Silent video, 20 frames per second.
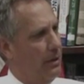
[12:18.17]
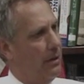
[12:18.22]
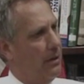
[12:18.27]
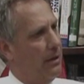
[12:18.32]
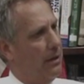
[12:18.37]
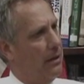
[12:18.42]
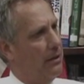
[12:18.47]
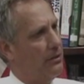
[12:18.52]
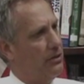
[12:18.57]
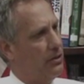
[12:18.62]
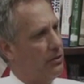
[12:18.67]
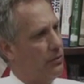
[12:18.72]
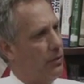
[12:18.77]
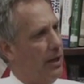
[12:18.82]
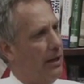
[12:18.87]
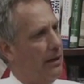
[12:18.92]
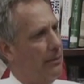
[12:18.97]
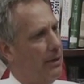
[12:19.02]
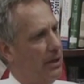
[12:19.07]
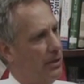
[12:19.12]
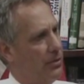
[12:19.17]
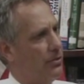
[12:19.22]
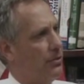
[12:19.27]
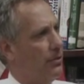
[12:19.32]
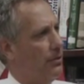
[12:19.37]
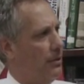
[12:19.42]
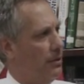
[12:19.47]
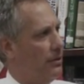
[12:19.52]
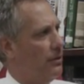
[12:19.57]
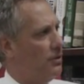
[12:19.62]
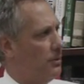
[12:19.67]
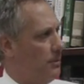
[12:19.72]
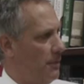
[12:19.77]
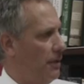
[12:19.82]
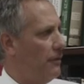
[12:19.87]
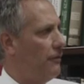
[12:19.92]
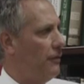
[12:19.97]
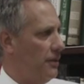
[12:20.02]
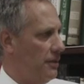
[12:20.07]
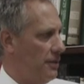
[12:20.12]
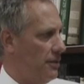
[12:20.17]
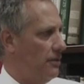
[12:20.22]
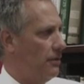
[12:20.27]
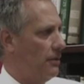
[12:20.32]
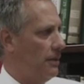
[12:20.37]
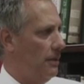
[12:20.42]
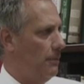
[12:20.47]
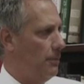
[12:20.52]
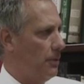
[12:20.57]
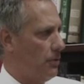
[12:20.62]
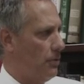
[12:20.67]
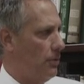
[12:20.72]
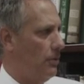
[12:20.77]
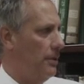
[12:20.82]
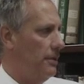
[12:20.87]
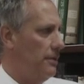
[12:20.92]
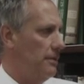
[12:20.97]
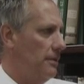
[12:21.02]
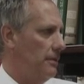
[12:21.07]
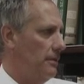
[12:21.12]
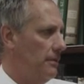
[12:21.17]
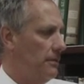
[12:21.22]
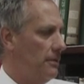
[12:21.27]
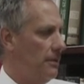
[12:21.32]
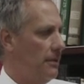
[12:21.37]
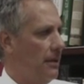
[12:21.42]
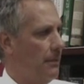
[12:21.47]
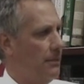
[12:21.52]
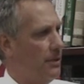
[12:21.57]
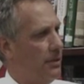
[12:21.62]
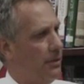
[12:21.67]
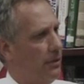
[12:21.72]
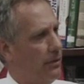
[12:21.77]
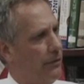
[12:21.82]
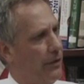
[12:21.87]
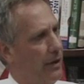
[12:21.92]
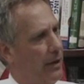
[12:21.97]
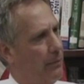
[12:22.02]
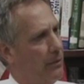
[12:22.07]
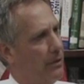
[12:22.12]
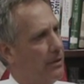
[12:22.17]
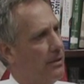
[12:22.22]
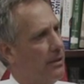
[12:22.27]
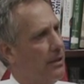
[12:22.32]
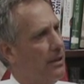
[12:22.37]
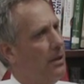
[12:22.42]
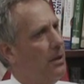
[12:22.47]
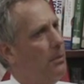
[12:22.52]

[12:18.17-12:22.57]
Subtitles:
to try to make sure that those benefits still keep accruing to them and to their families.